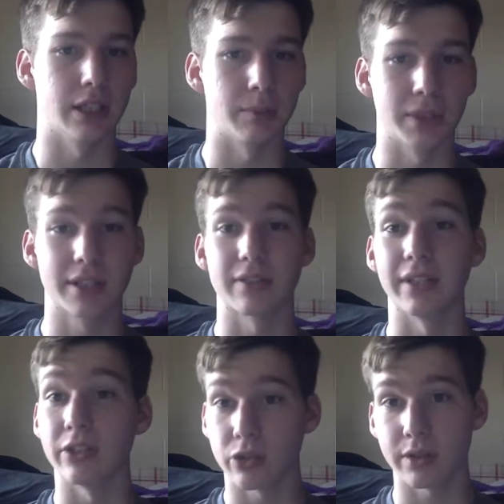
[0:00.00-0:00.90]
because of
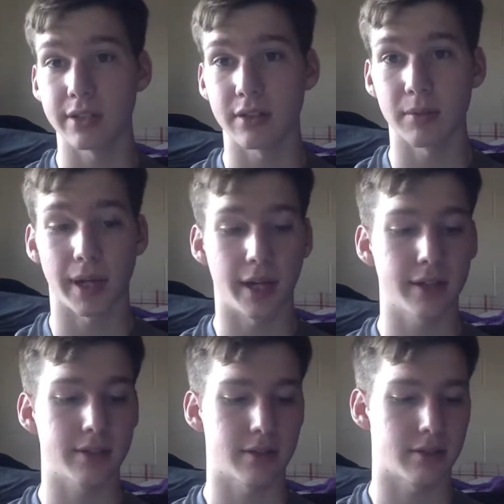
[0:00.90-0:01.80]
injuries in the
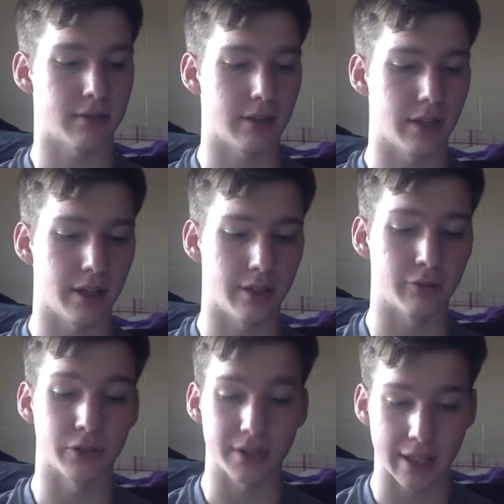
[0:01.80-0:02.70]
past.
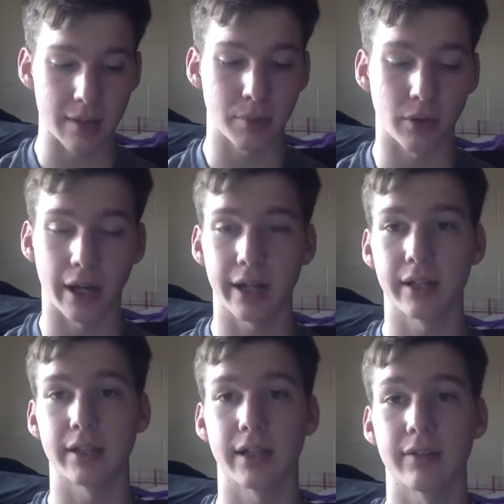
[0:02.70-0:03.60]
For example,
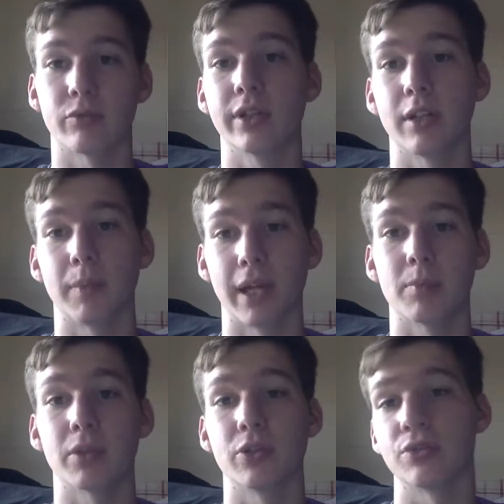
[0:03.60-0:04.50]
I have written a
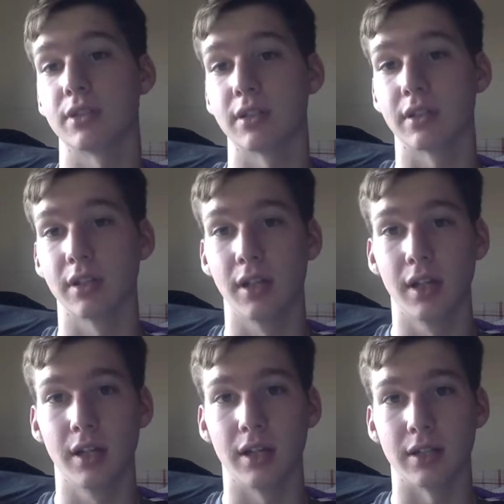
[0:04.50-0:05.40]
paper using
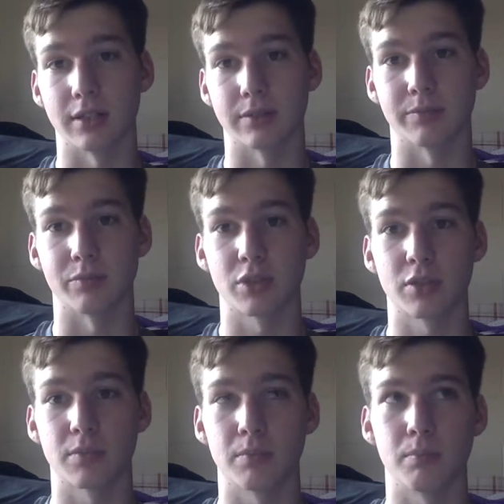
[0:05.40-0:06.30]

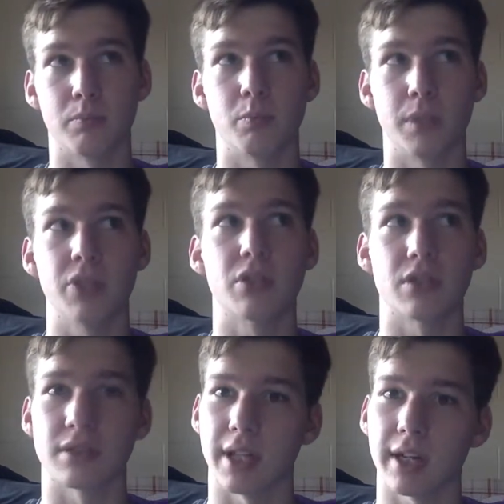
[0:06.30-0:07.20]
speech
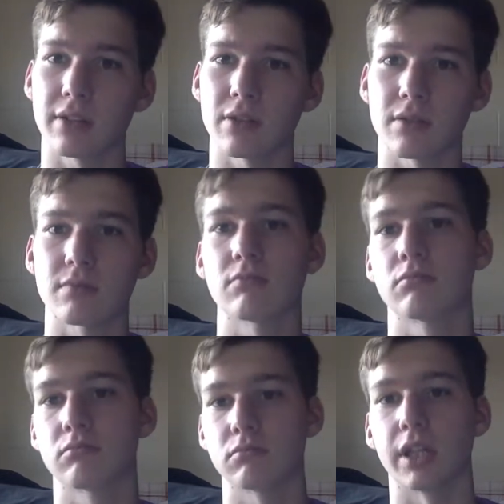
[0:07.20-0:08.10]
to text.
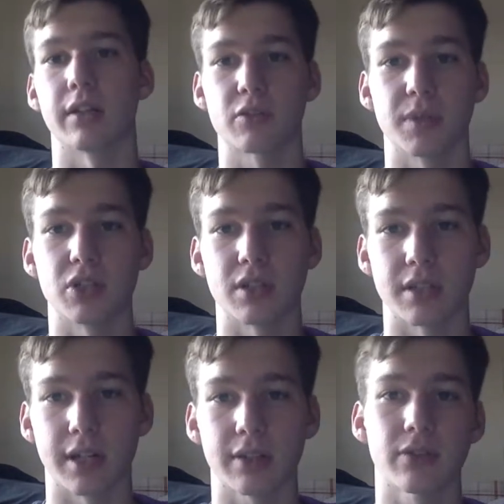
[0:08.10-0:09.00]
Speech to
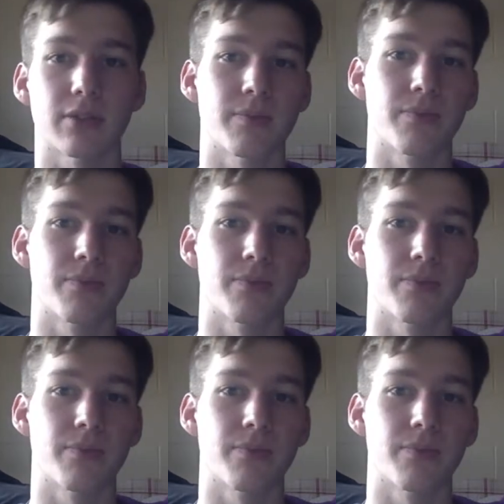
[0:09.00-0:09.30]
text.